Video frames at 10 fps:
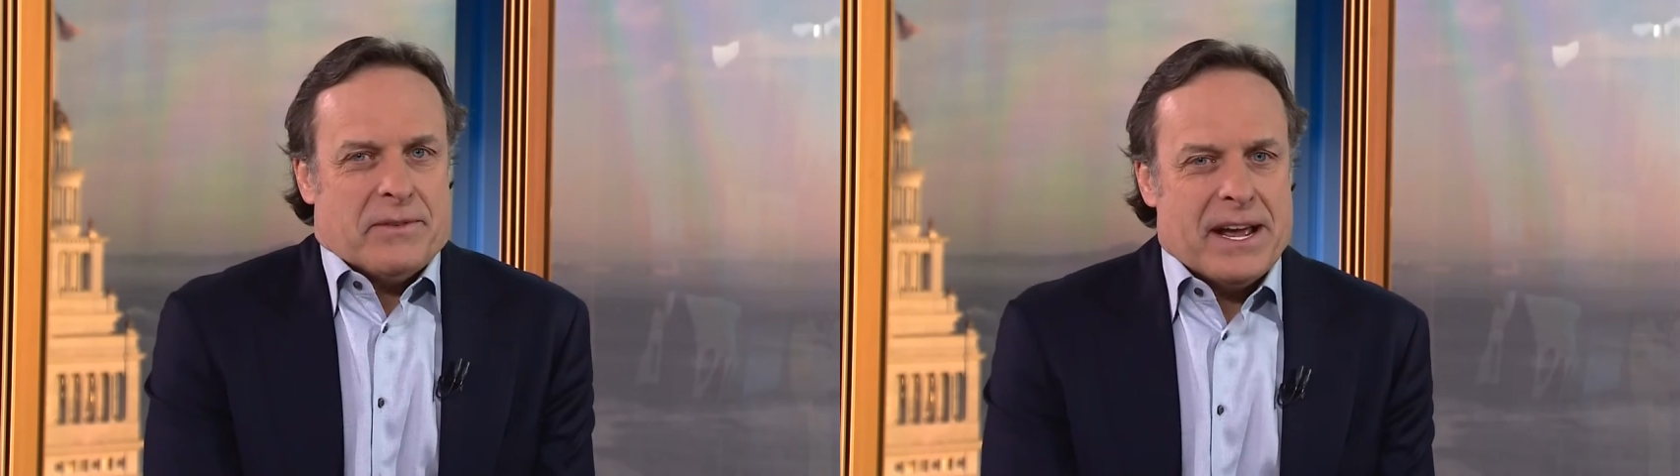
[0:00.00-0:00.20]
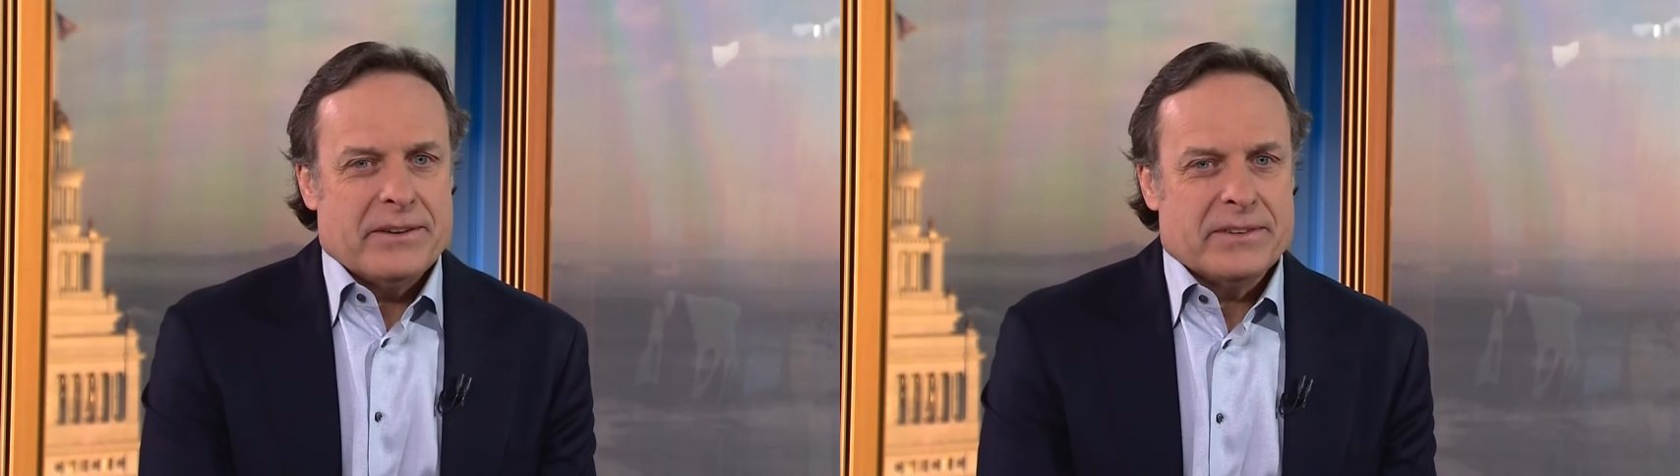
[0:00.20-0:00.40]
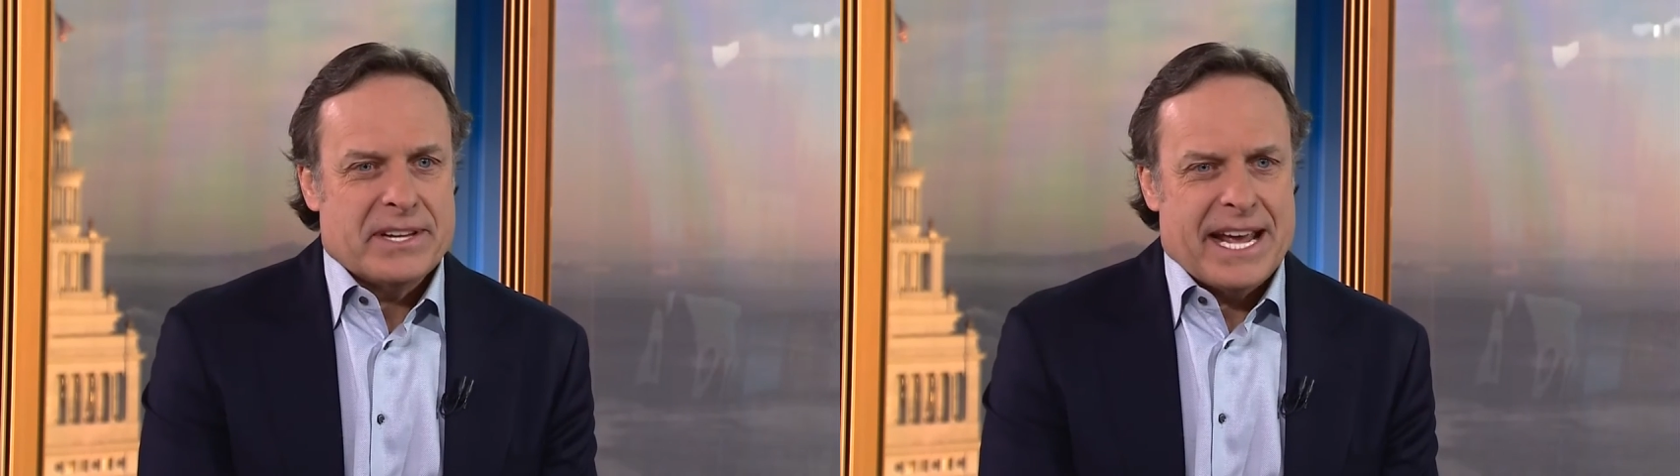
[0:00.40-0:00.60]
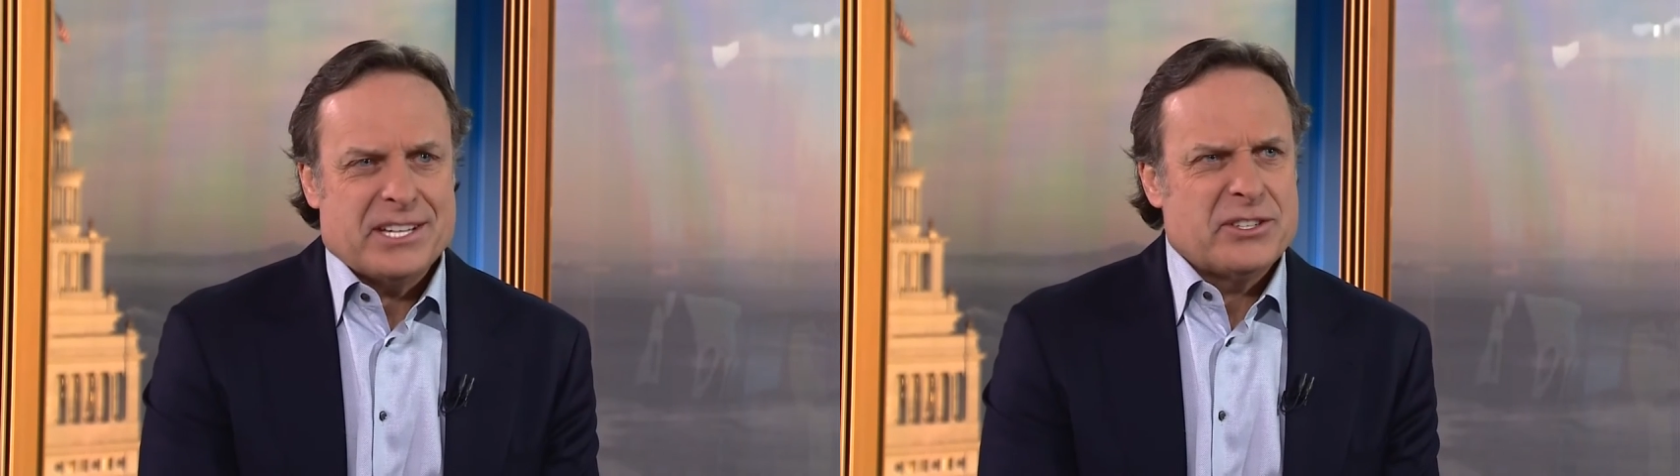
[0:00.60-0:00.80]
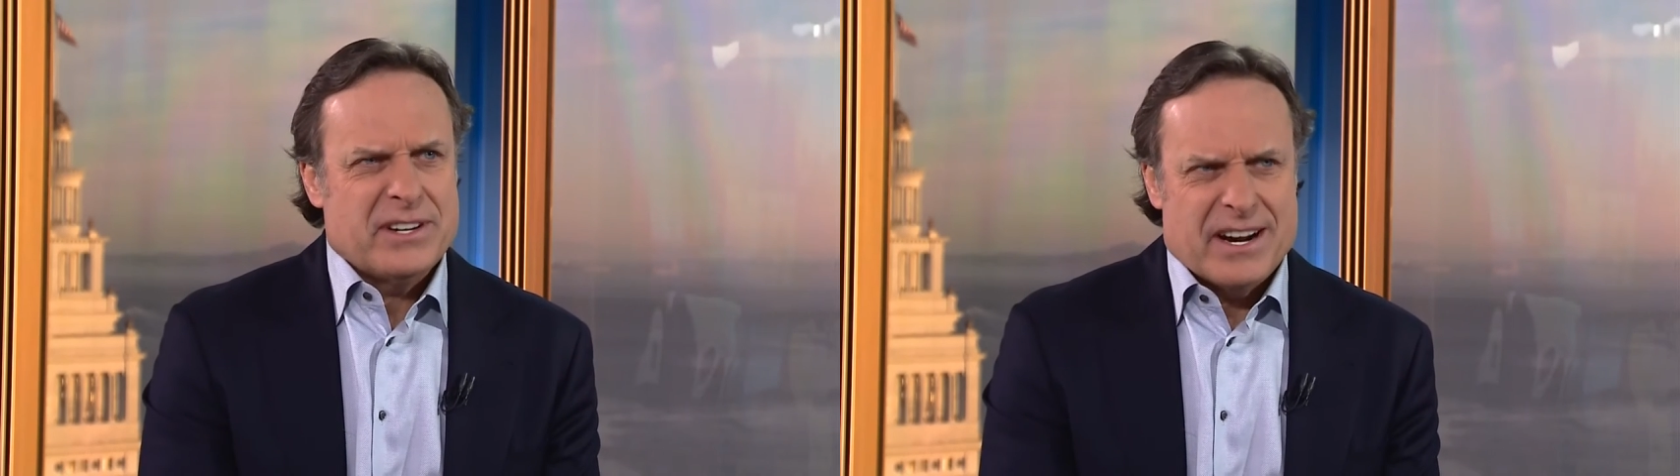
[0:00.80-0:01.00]
around
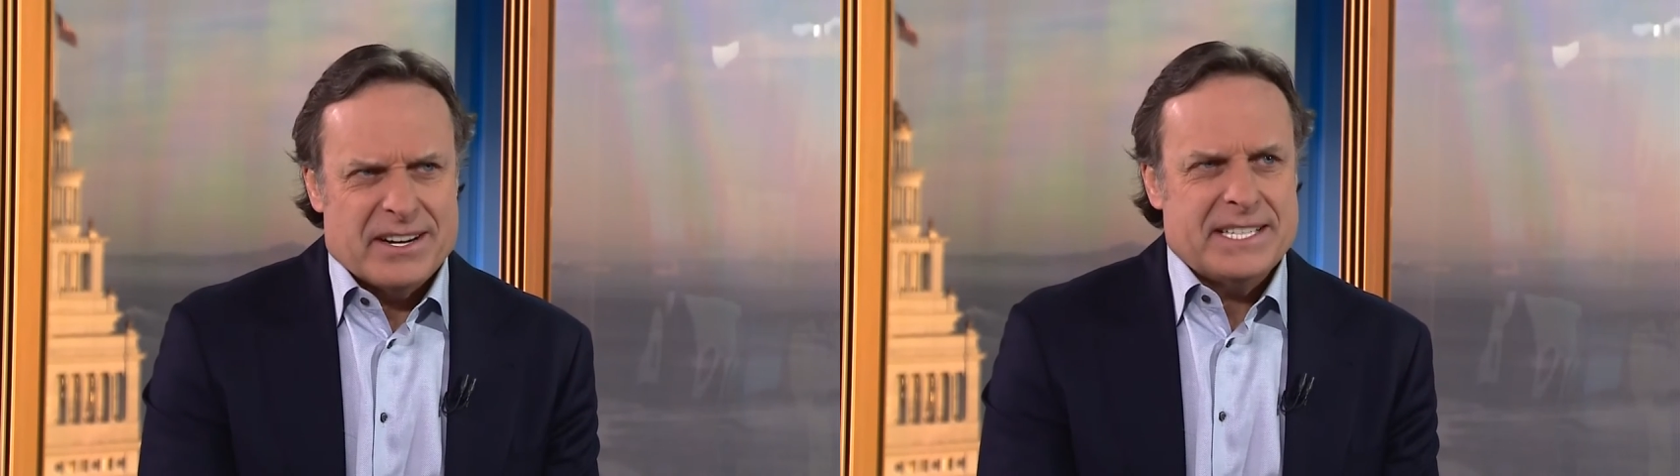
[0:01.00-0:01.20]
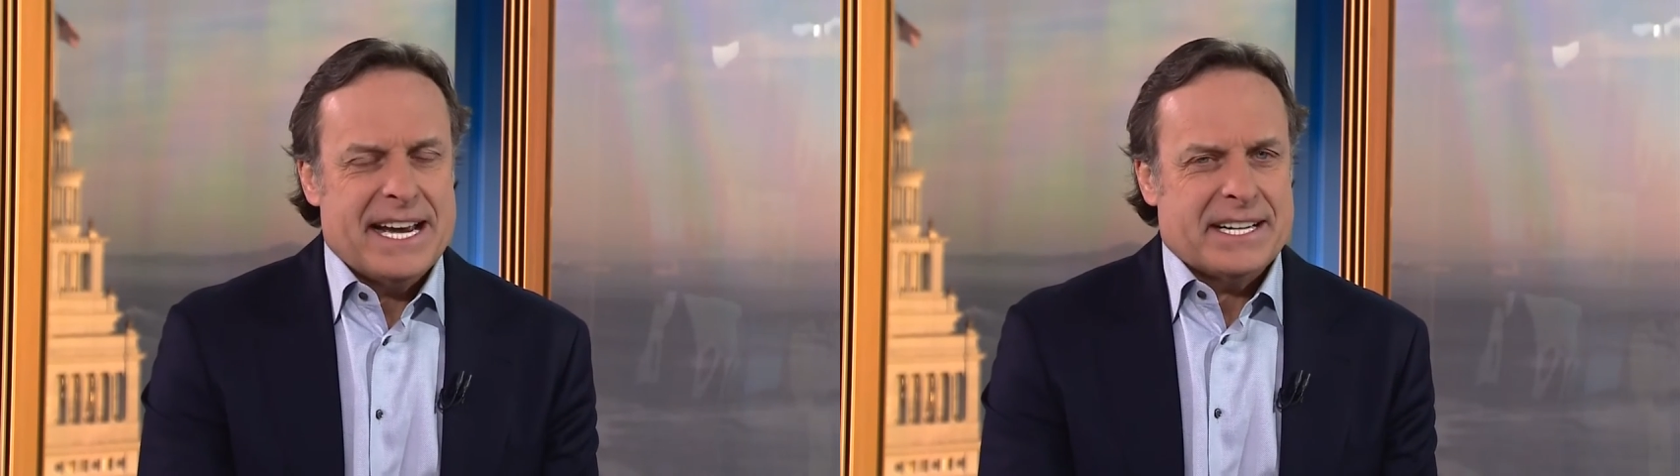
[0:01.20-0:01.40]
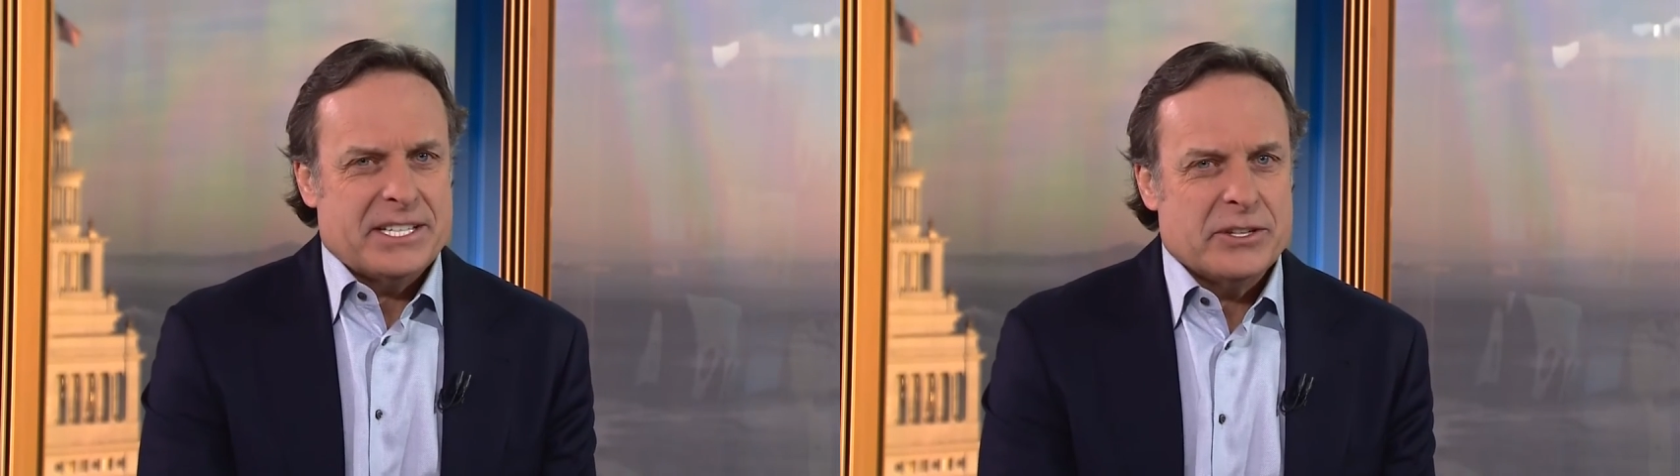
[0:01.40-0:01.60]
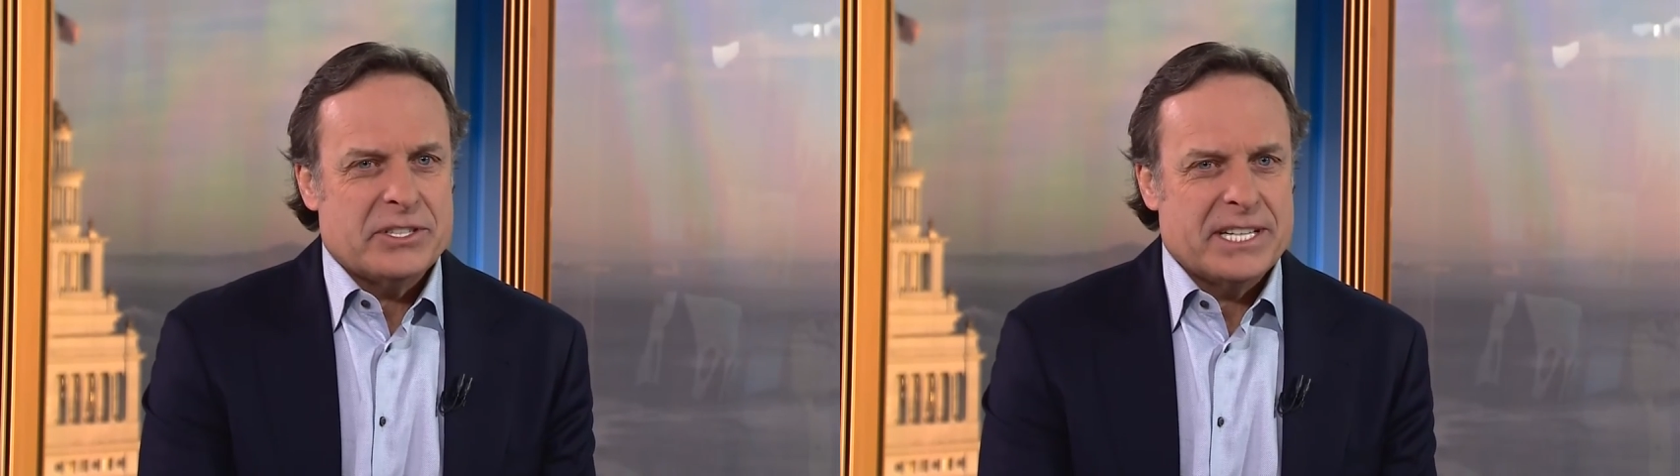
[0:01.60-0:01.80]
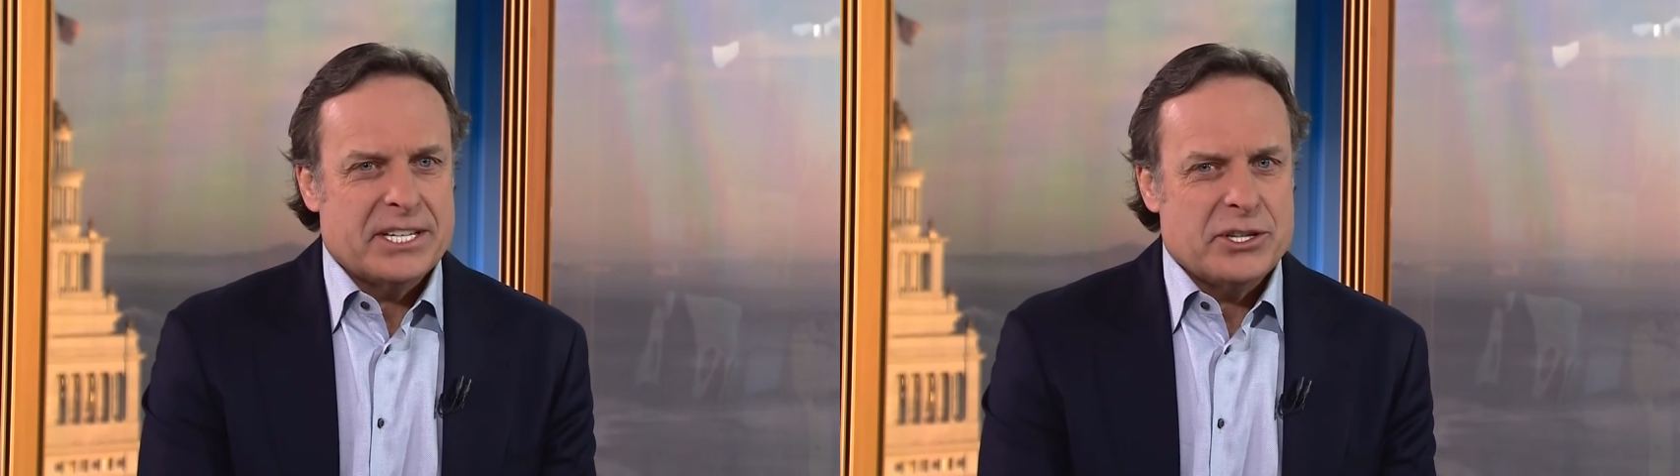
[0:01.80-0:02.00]
cancer and heart attacks and
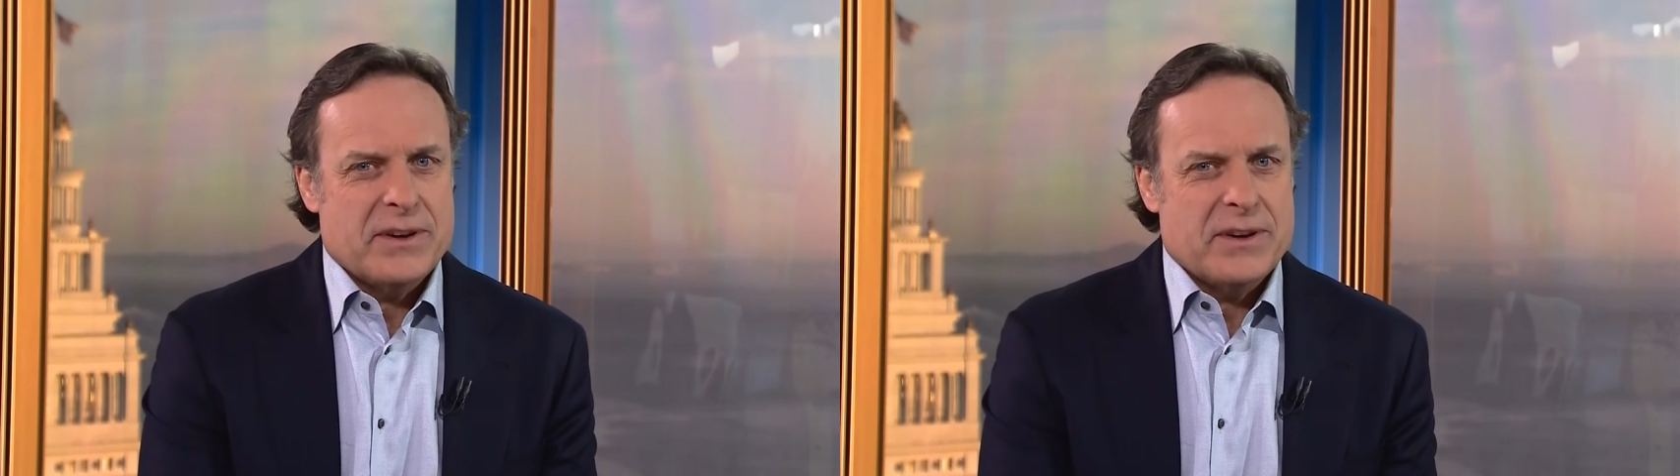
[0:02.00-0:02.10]
those things,